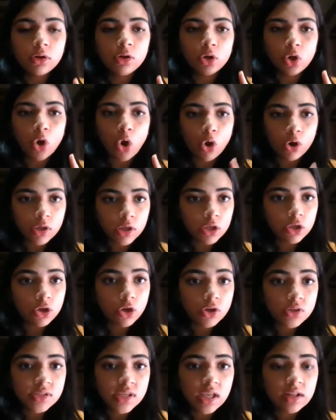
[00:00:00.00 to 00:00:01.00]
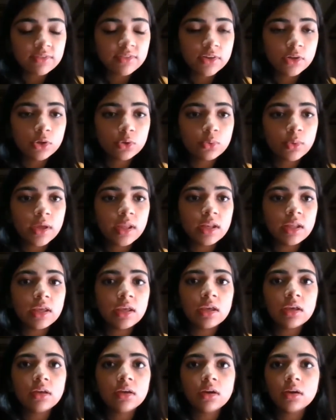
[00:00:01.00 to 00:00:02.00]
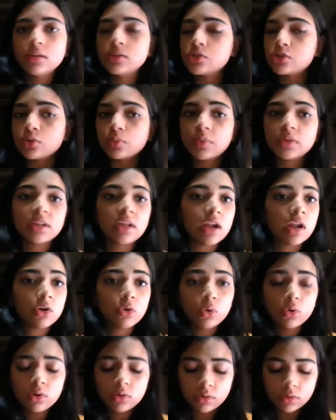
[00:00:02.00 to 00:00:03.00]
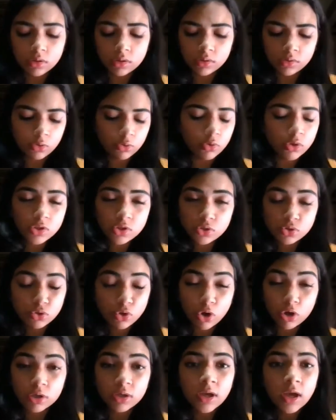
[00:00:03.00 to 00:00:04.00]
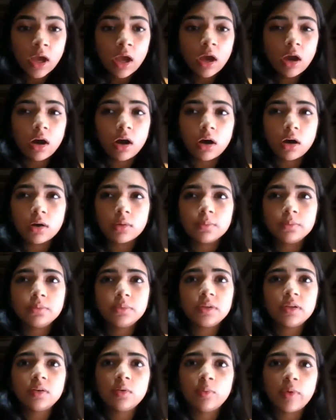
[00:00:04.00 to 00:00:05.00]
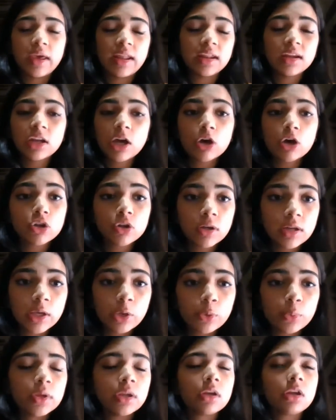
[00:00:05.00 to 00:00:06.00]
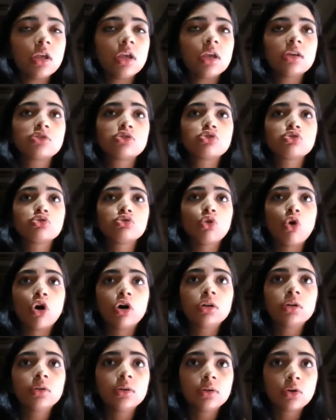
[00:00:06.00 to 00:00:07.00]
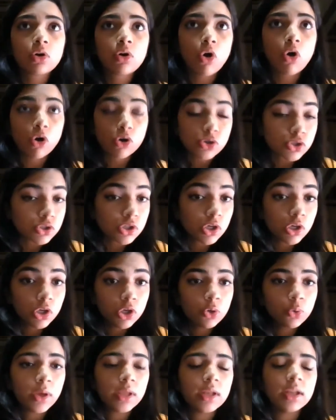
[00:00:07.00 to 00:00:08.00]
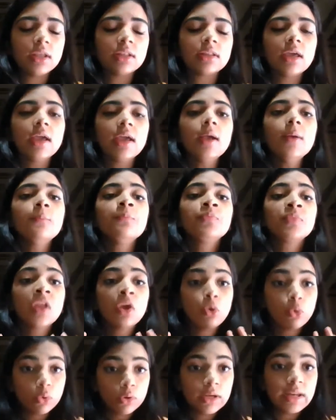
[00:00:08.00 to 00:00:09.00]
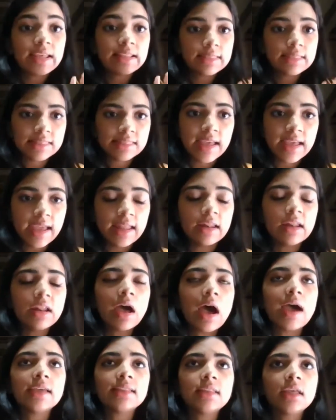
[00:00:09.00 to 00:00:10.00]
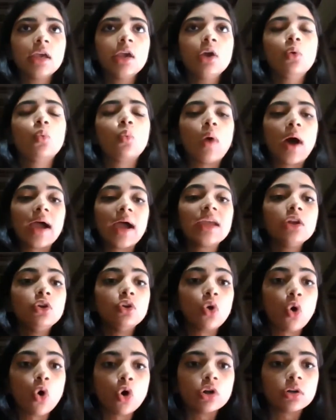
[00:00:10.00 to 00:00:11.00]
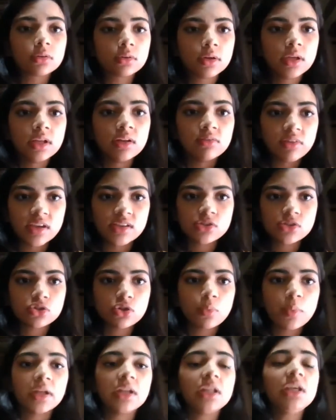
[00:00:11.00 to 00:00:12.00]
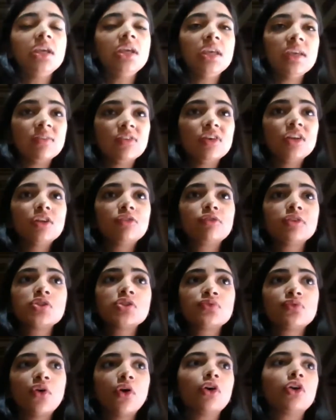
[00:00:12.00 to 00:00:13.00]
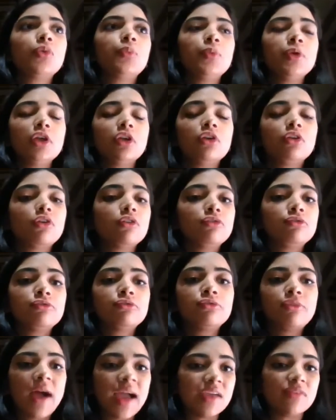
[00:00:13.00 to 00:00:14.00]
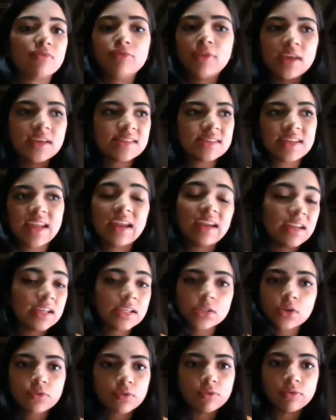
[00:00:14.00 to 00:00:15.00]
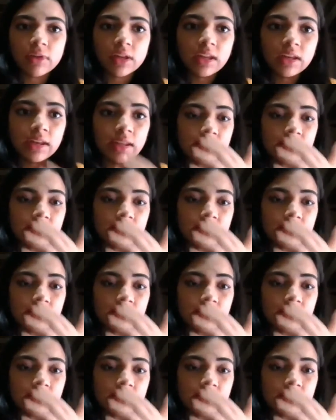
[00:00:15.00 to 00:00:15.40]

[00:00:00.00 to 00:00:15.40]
locking yourself into any instrument, there are no it's not wearing down your liquidity, it's not costing you anything, only then I think why not invest your money, even if it's for a period of 5 days, 10 days or 15